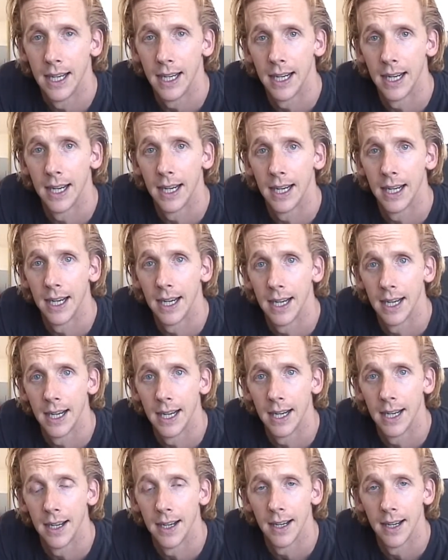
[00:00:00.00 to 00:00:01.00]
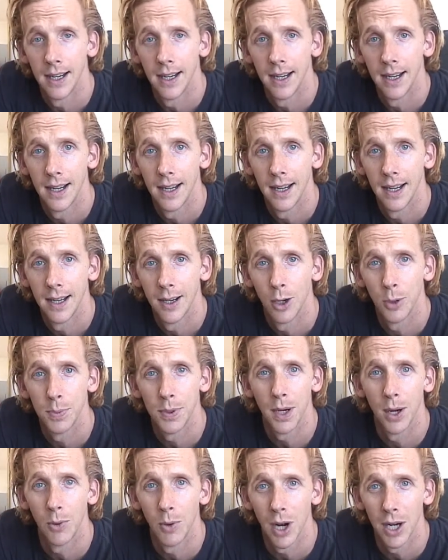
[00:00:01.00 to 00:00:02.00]
Uh,
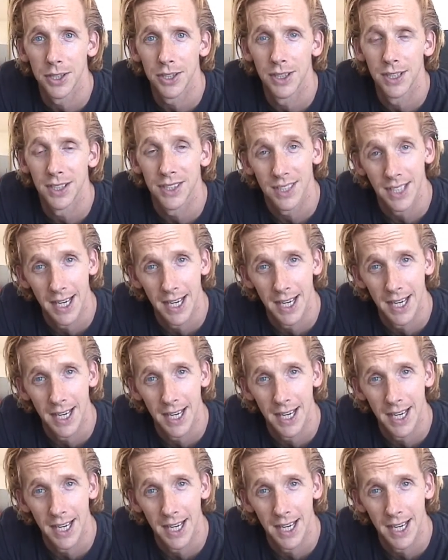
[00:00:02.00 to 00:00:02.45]
hope you're all watching this.